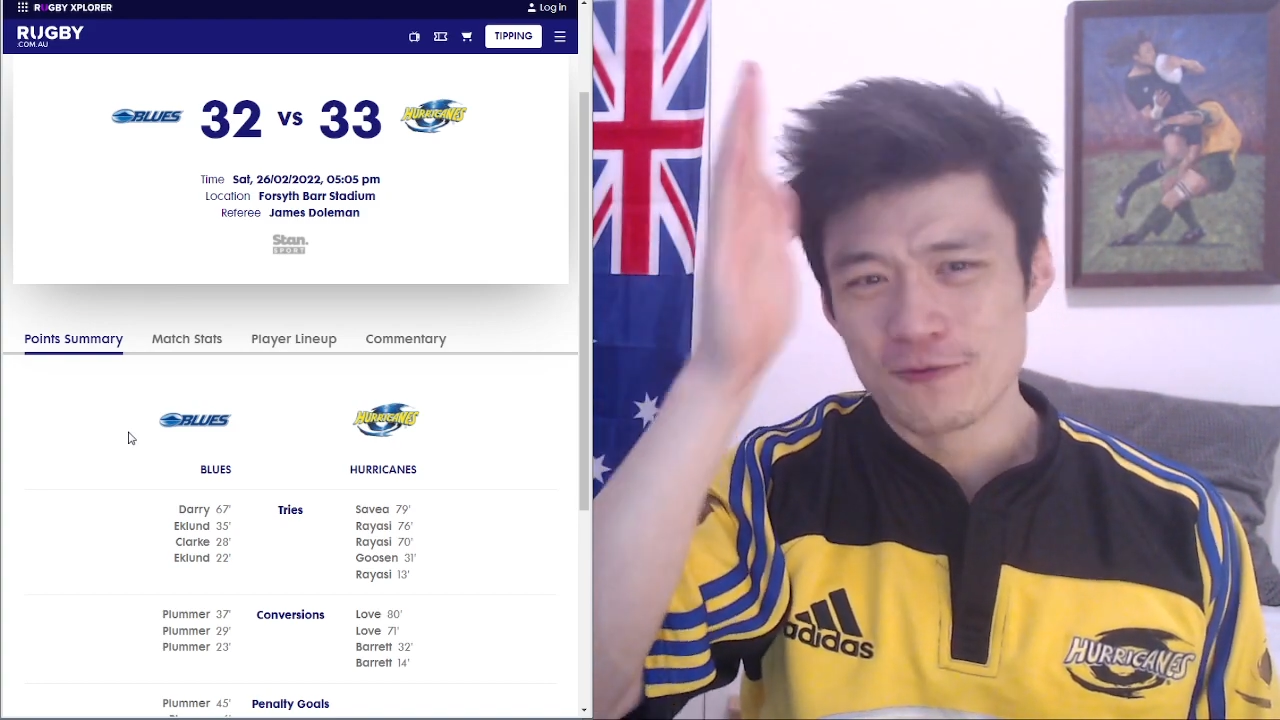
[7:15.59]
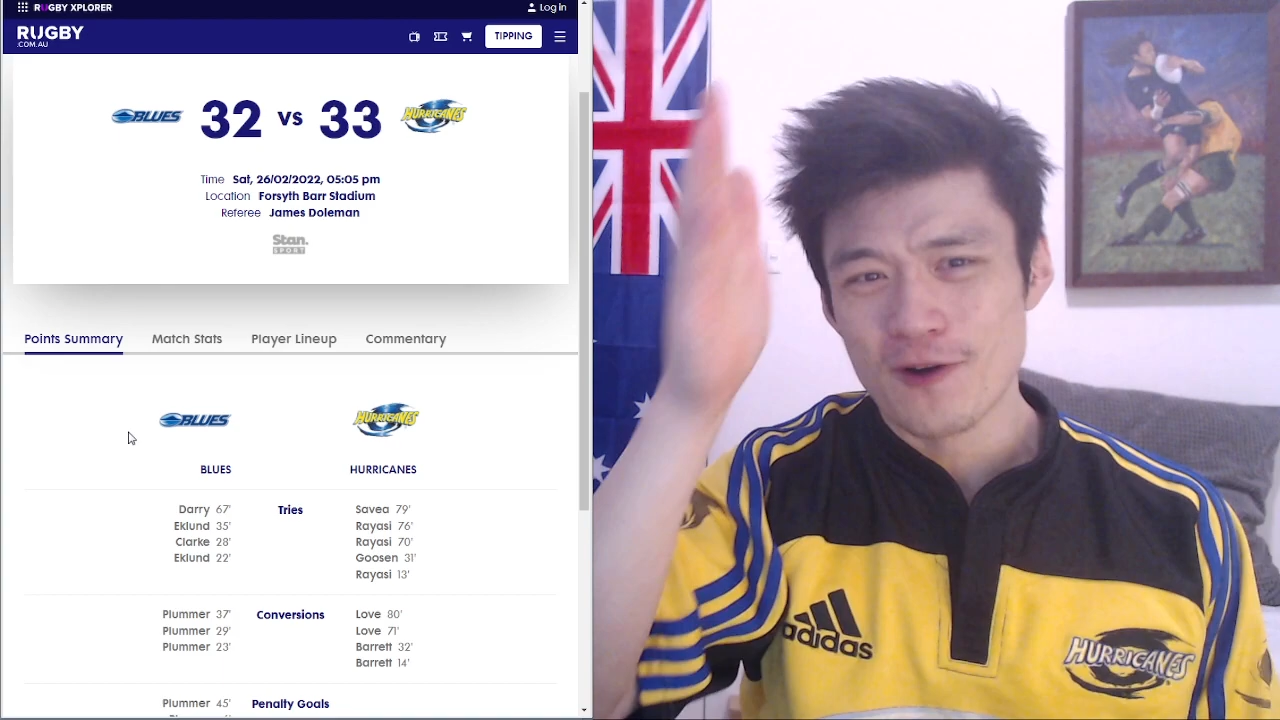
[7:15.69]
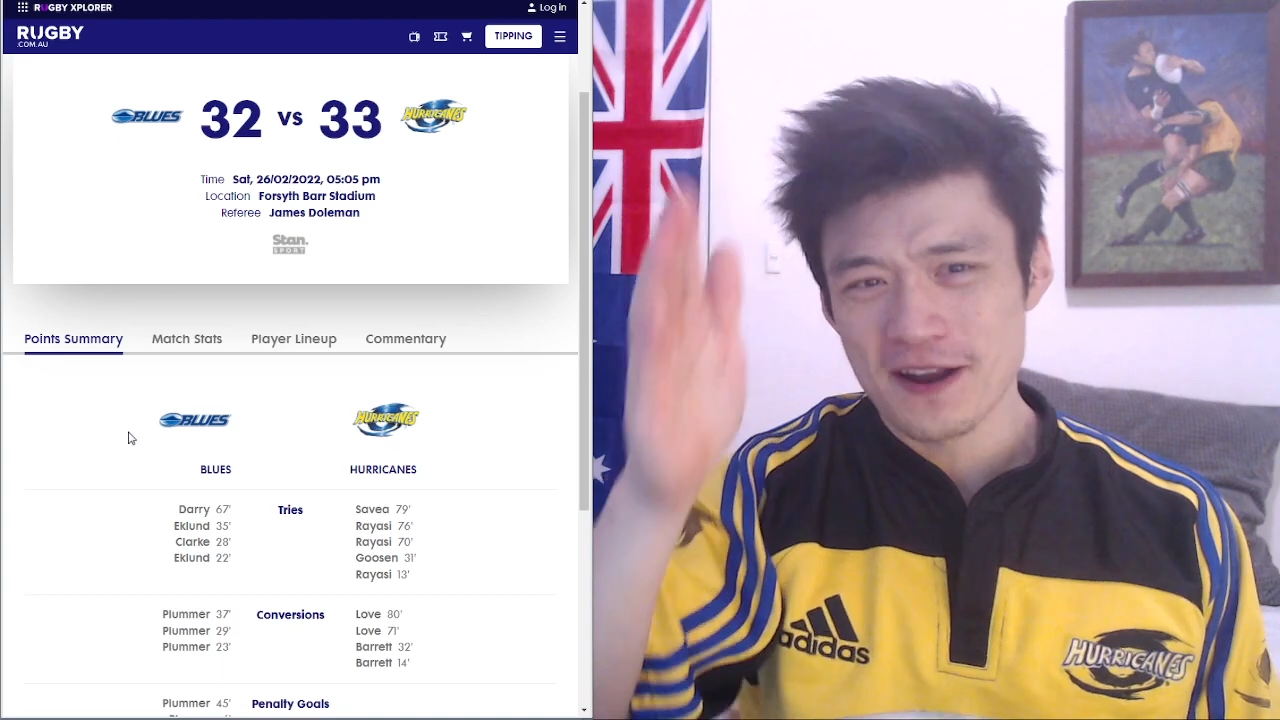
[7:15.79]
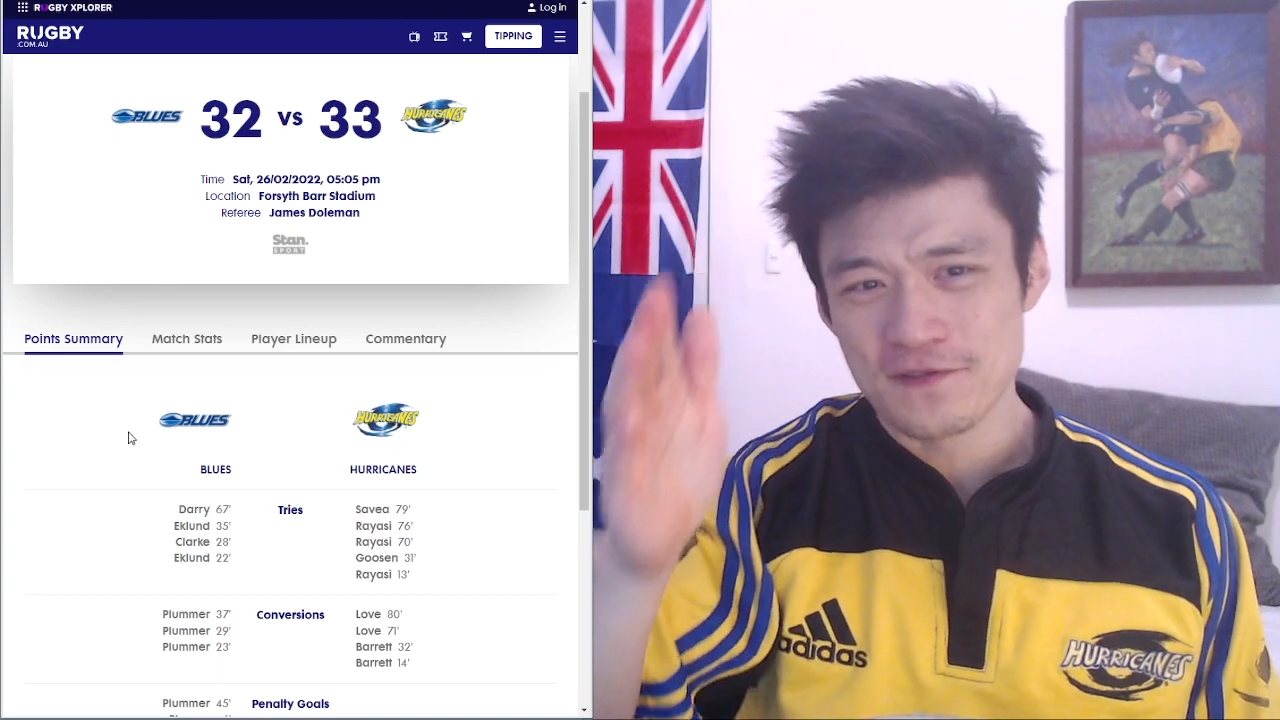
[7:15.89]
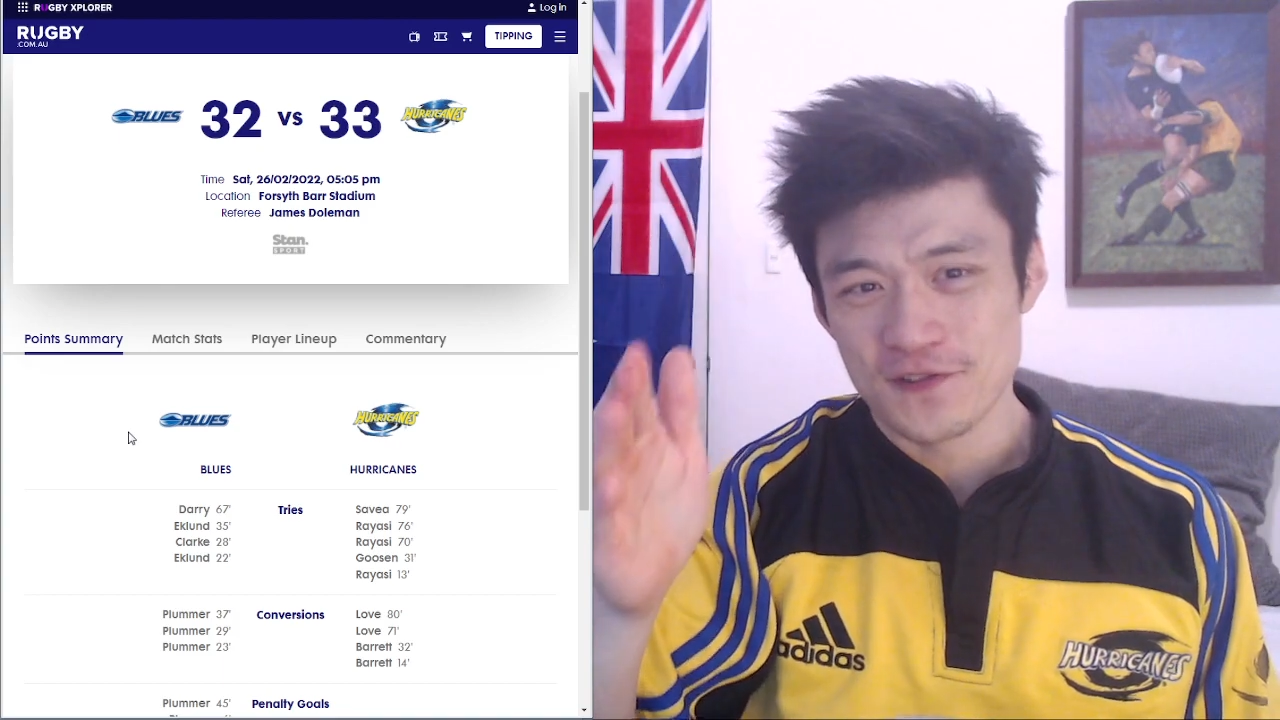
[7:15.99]

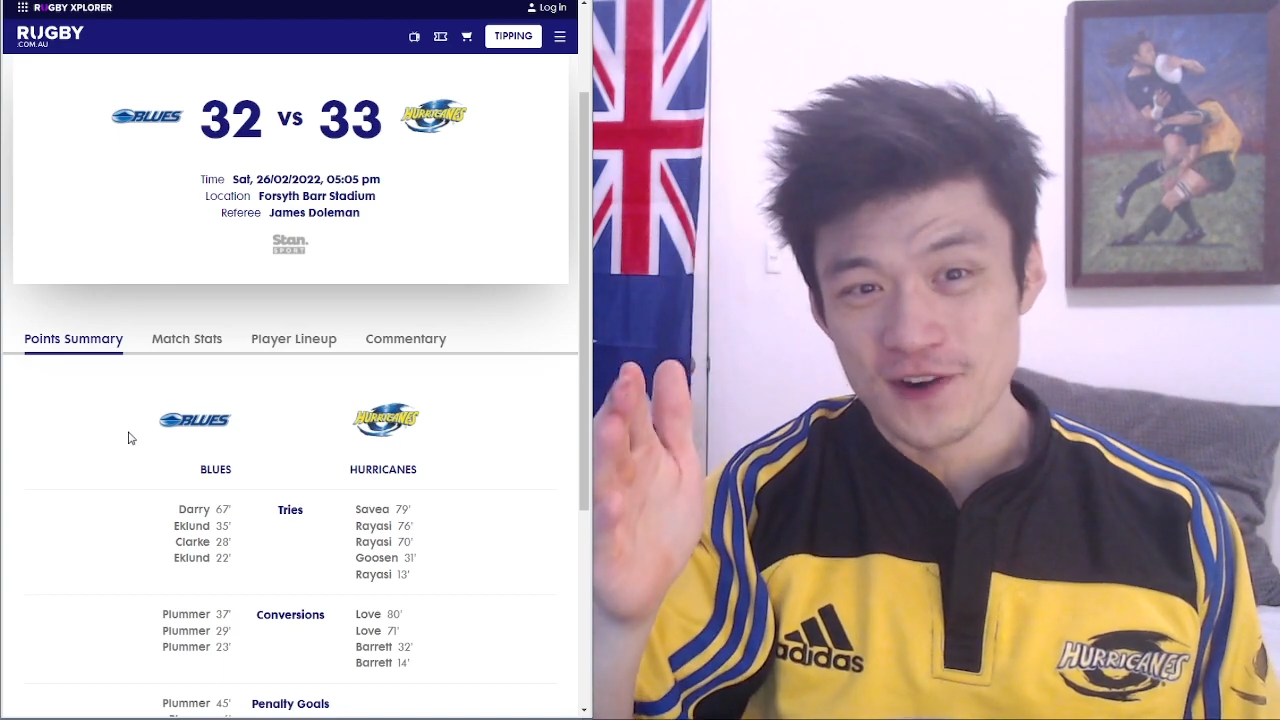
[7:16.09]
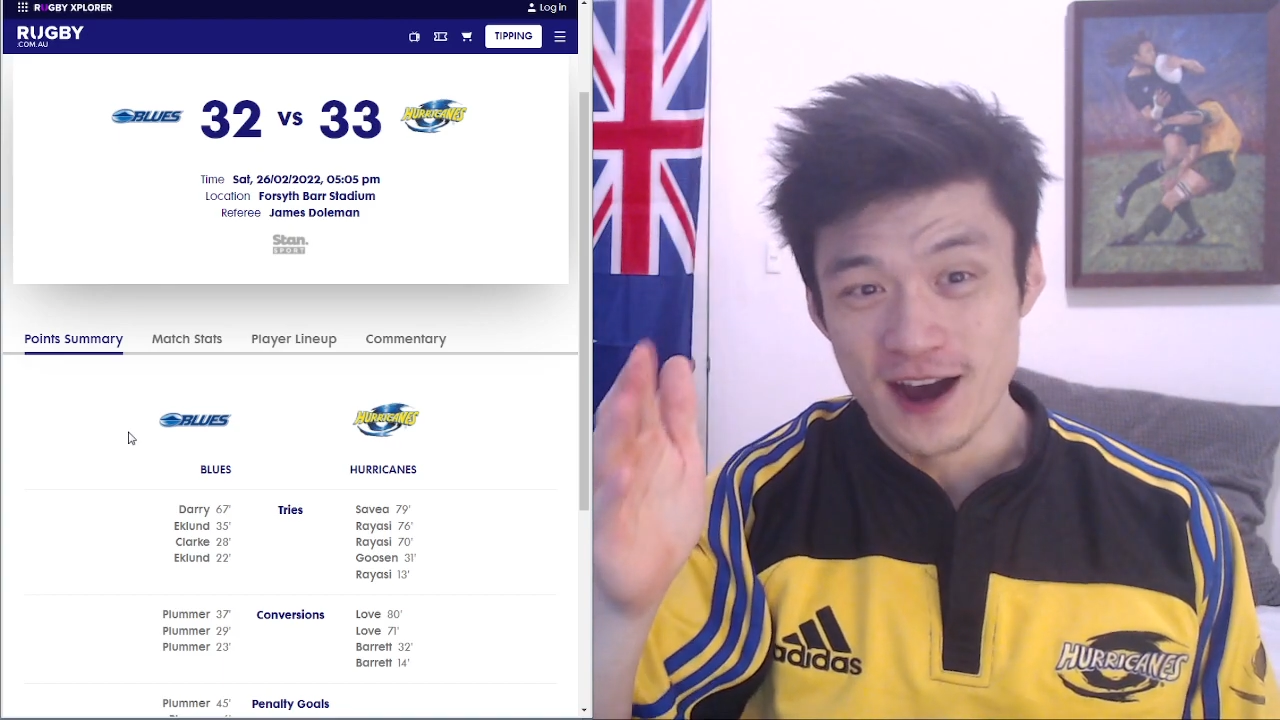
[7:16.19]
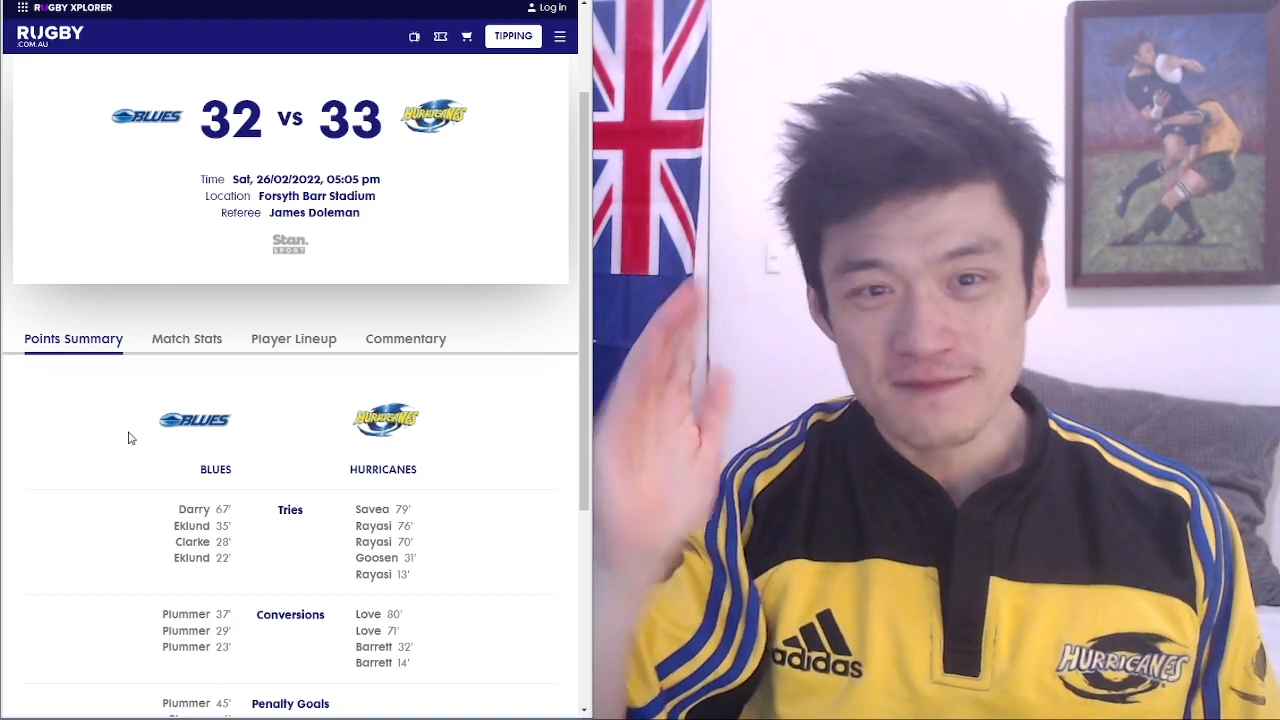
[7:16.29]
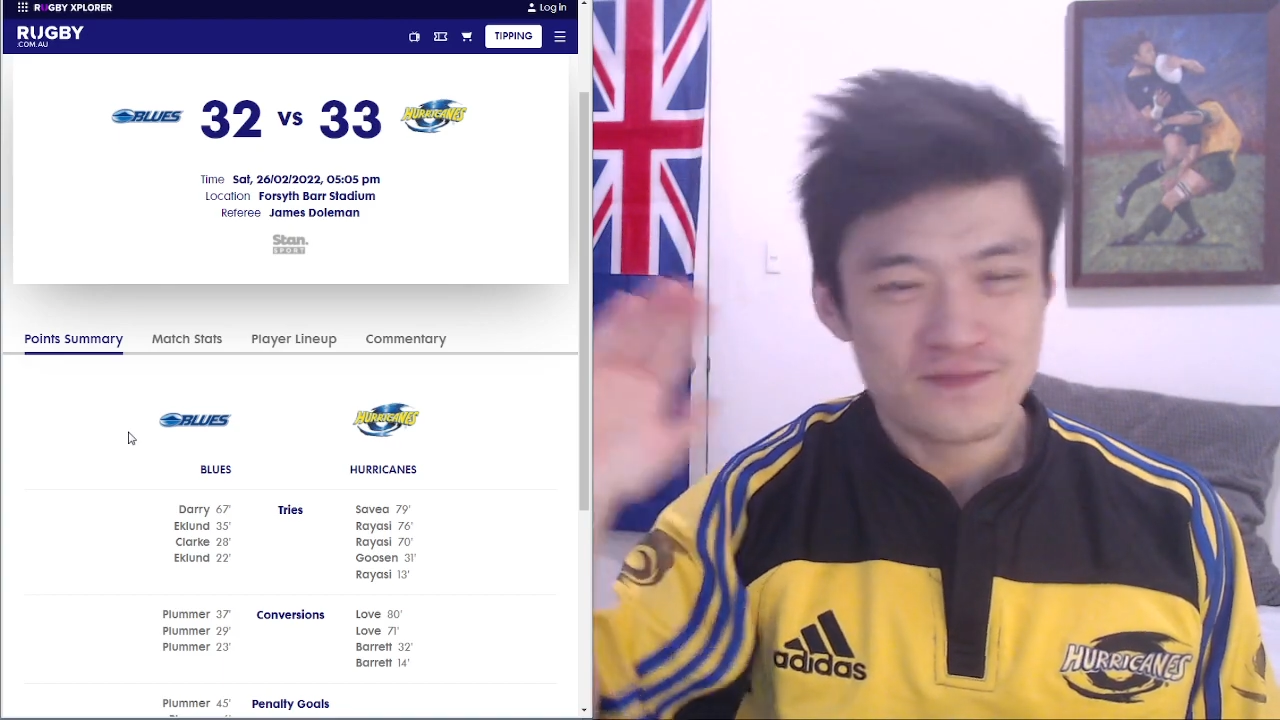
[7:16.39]
right in front.